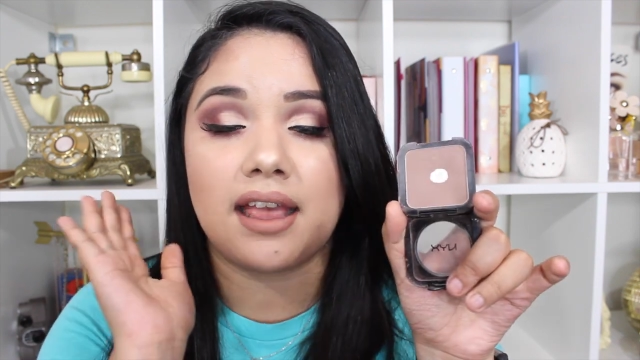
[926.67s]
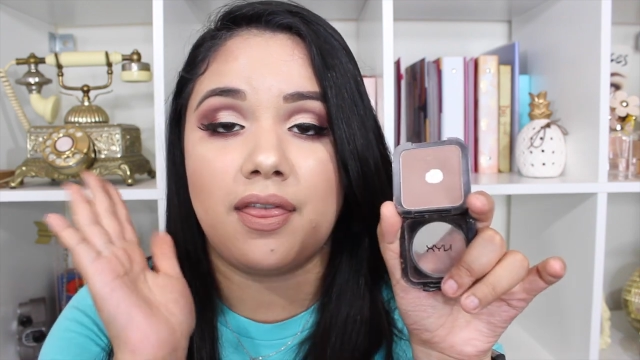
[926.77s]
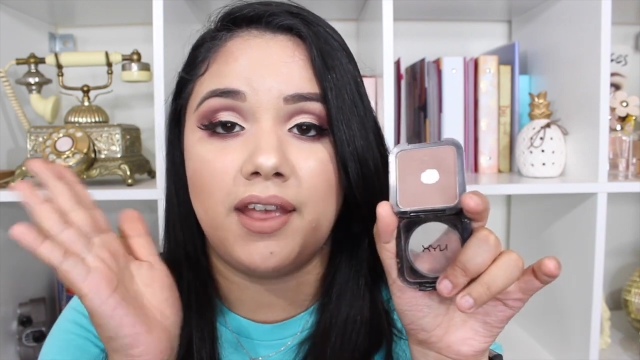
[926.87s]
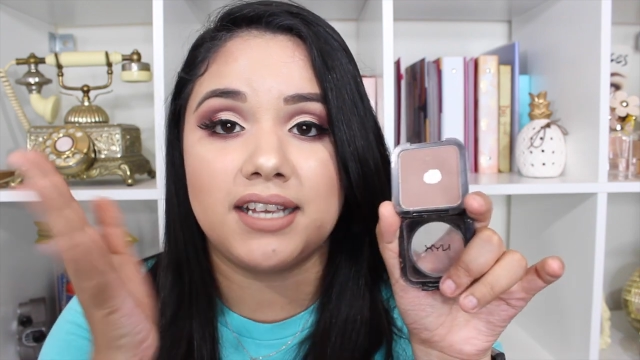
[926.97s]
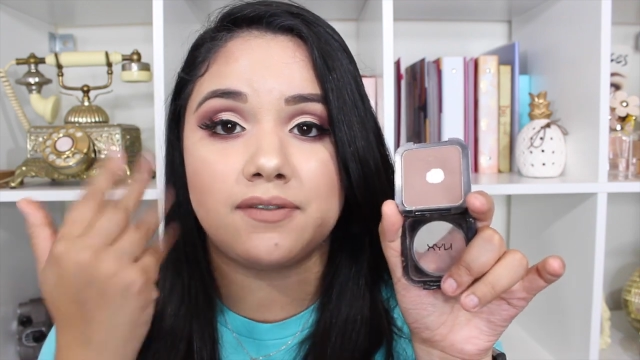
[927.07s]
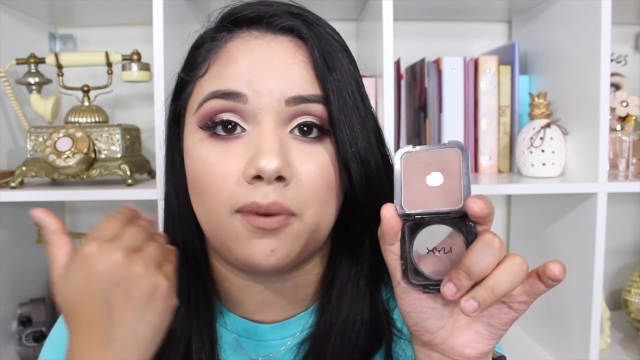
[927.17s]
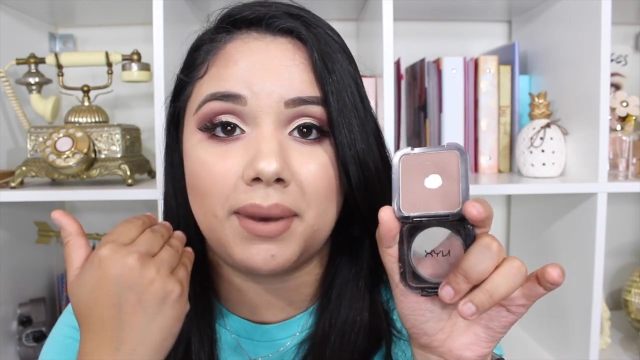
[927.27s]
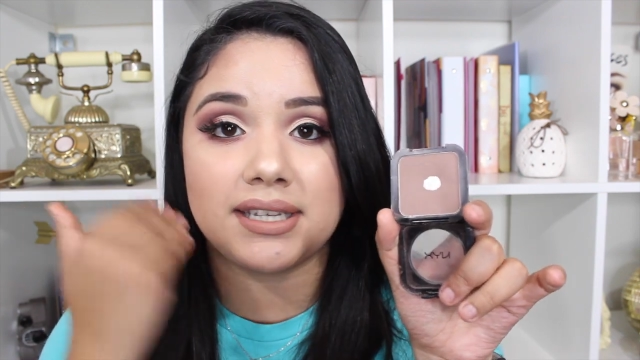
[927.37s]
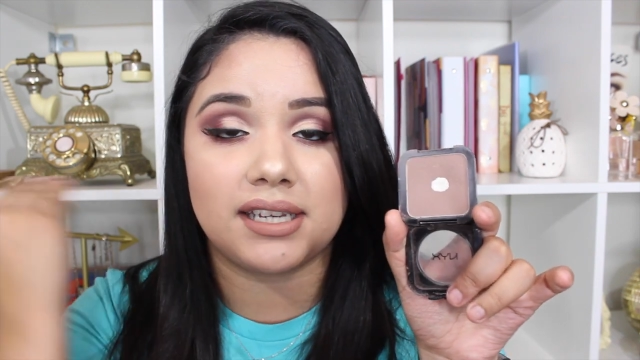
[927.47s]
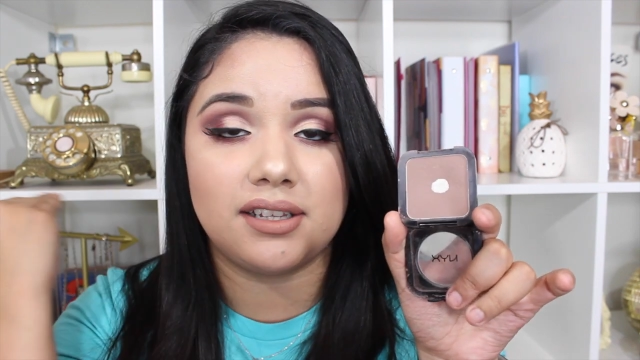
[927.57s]
and this for
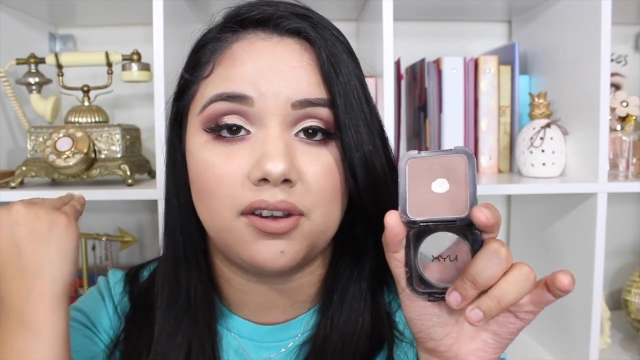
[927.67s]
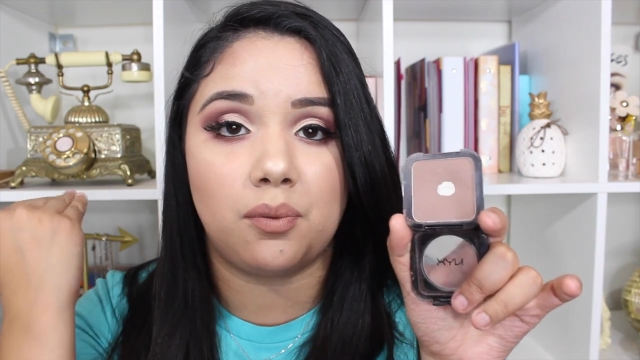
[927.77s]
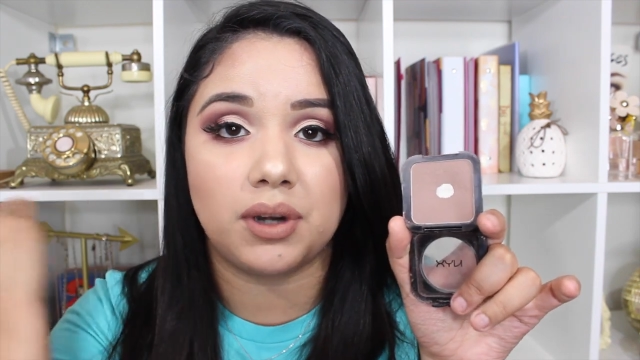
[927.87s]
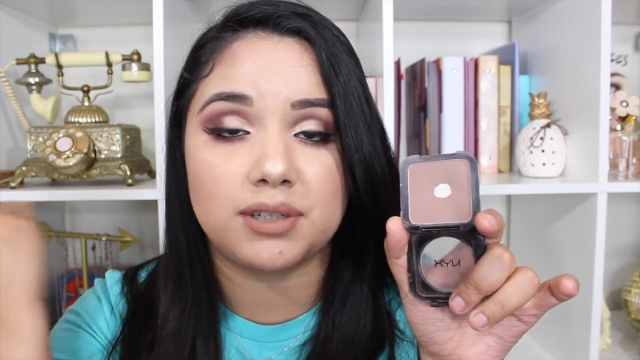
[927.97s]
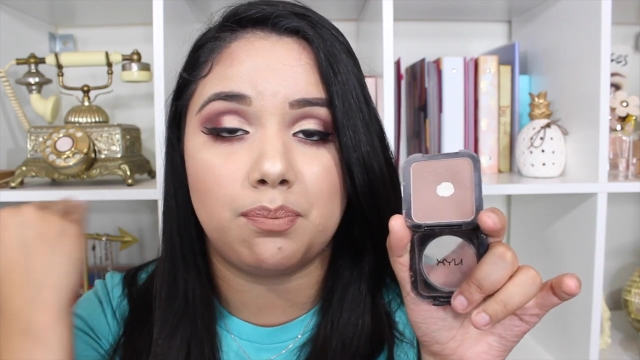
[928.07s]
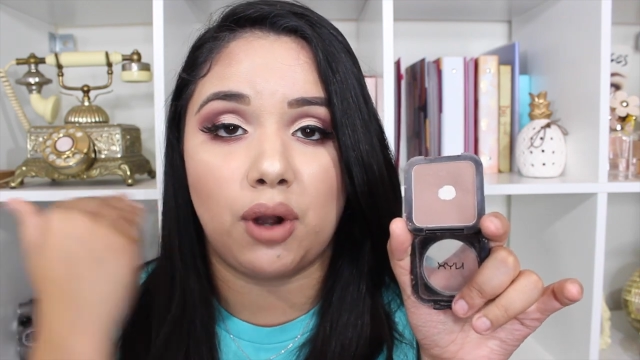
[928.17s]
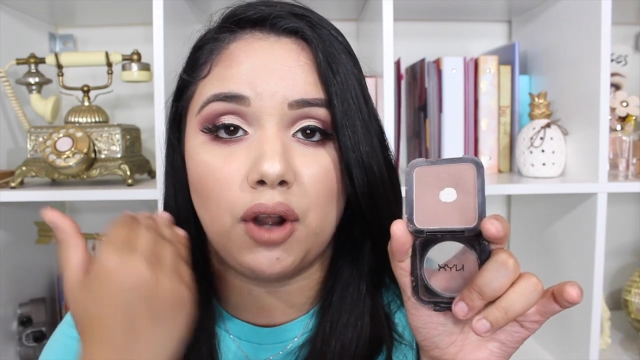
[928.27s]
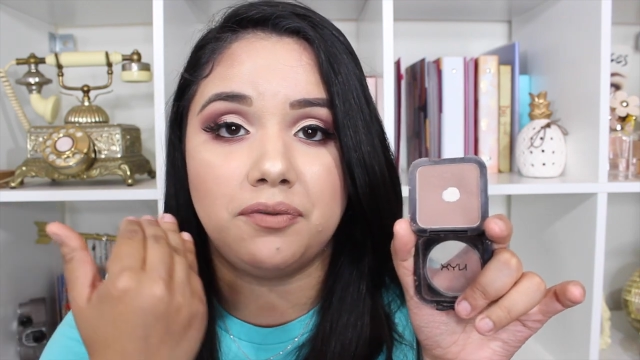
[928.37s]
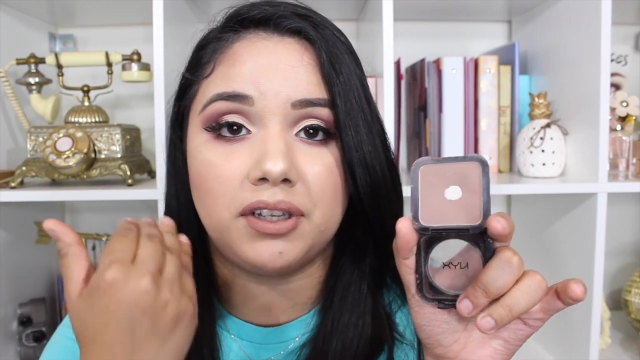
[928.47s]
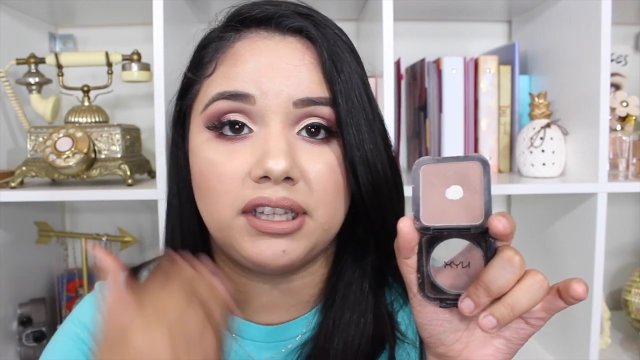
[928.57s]
my skin tone works
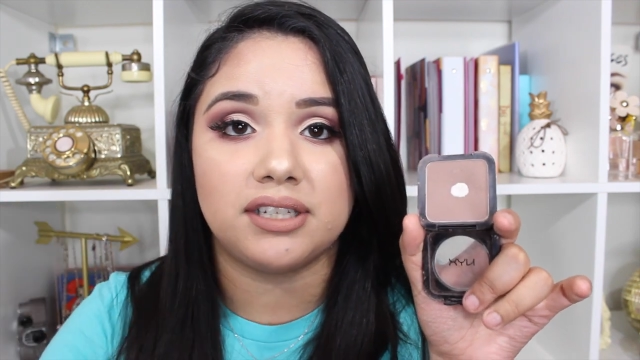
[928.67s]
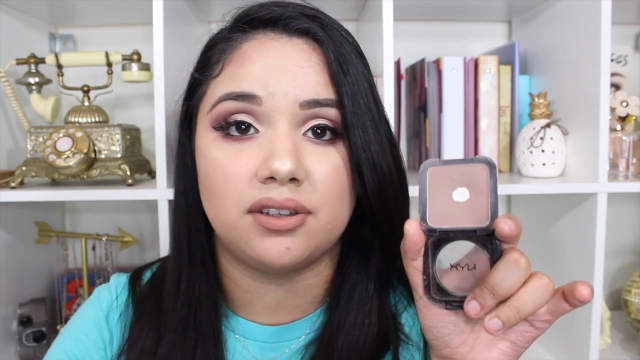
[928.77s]
perfectly.